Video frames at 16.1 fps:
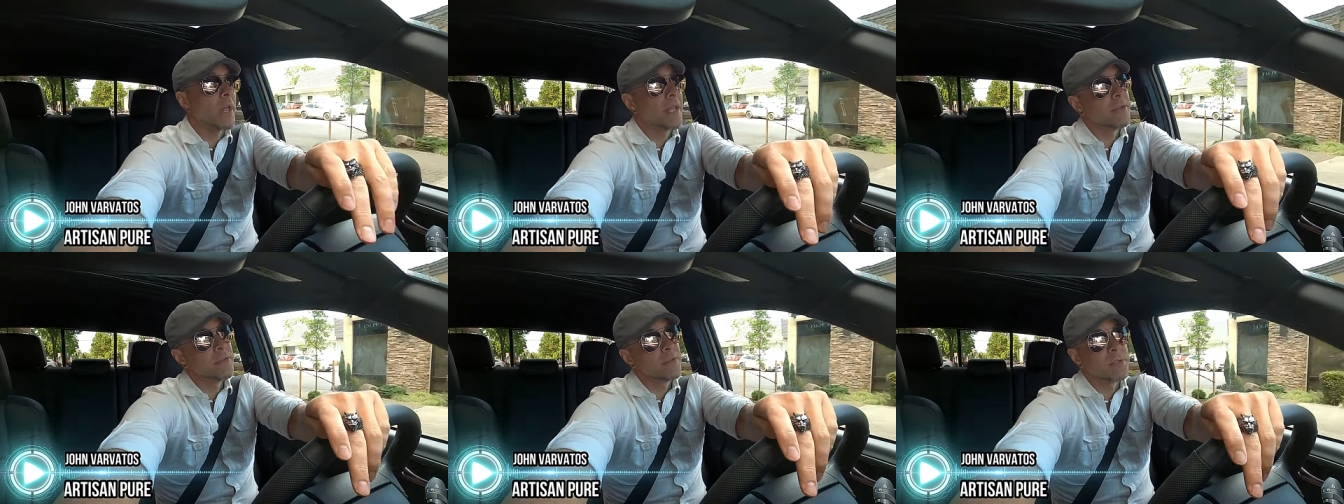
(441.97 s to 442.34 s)

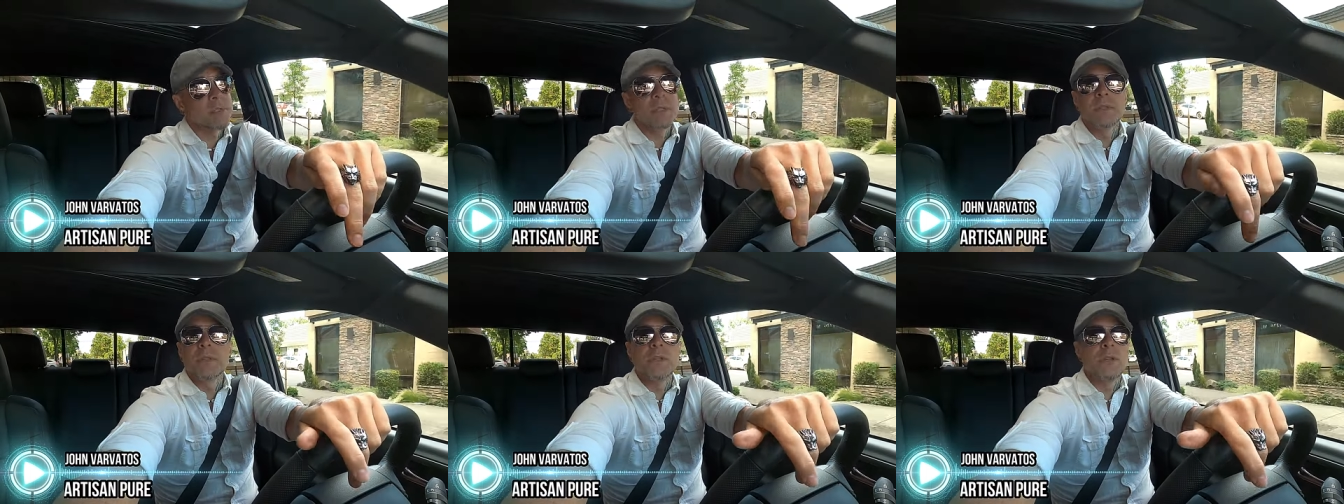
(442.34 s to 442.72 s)
And
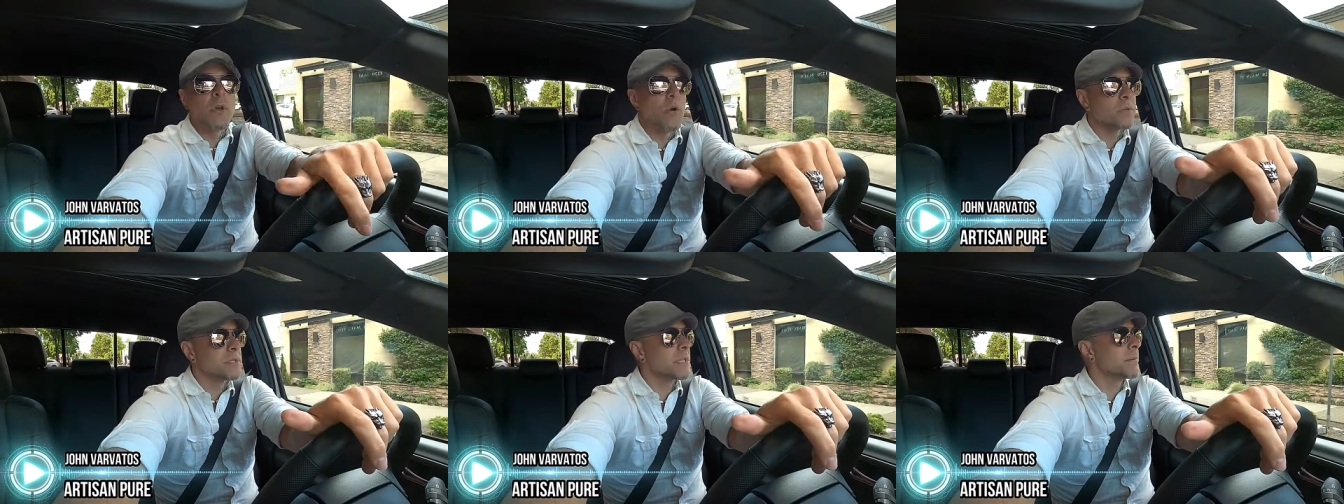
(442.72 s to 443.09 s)
the
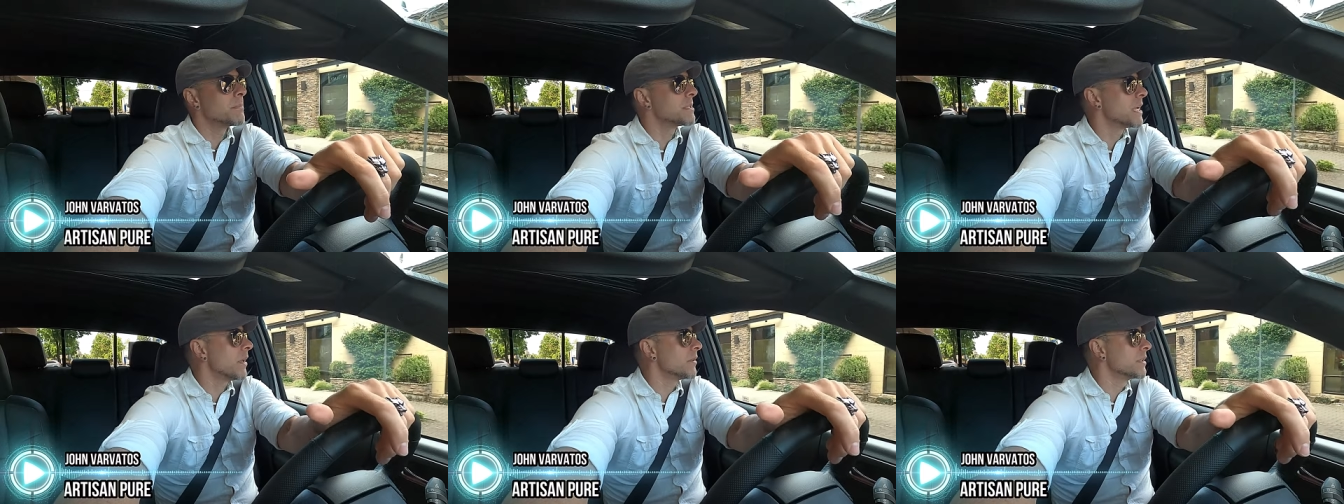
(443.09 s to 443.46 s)
notes,
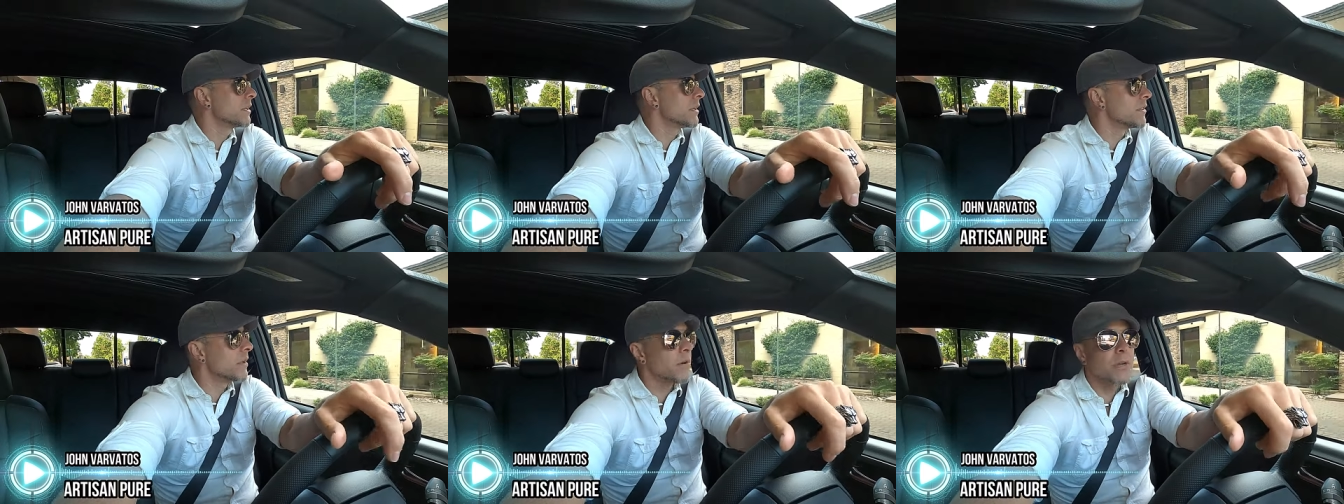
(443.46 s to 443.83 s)
I'm telling
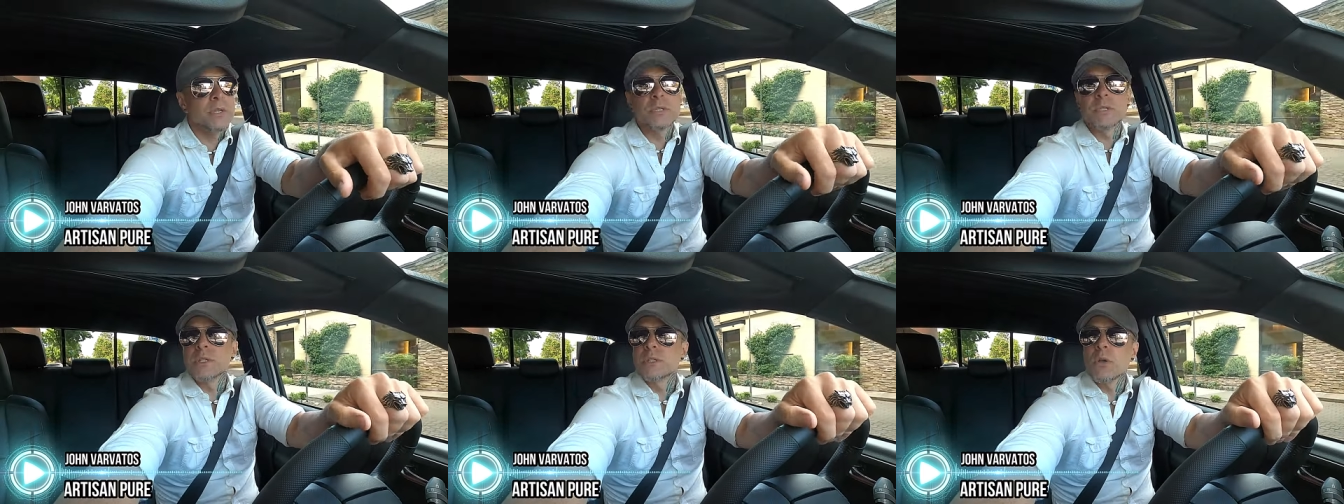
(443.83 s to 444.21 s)
you, there
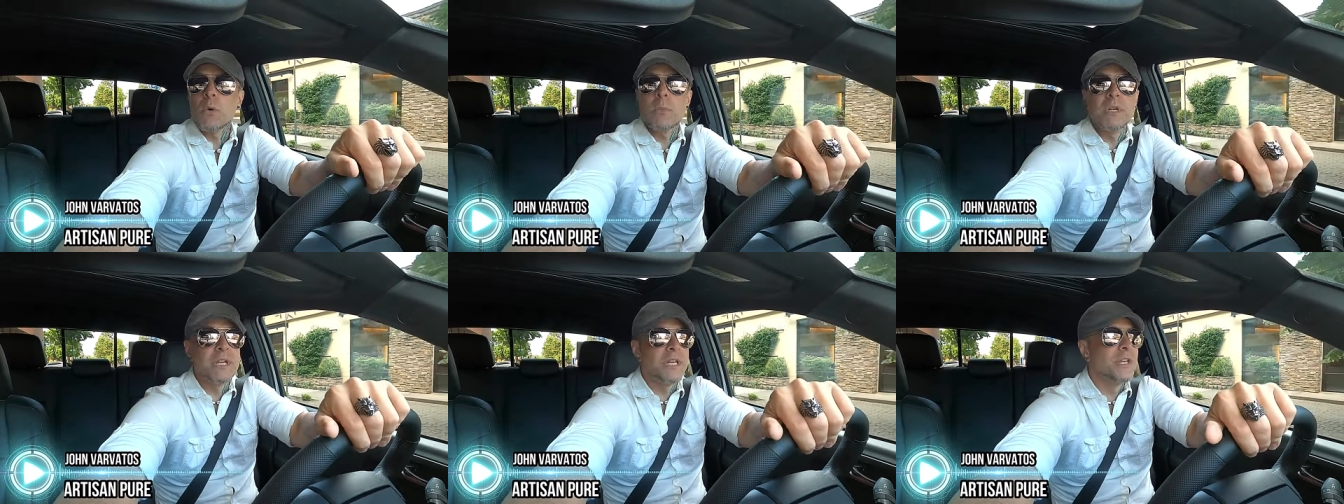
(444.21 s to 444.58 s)
is so
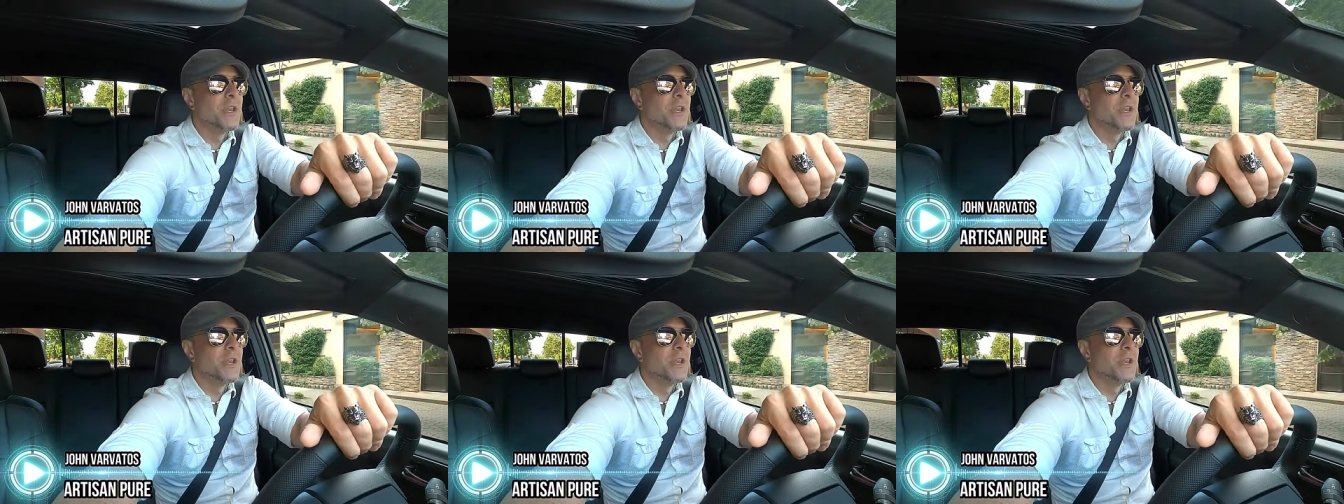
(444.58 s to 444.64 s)
many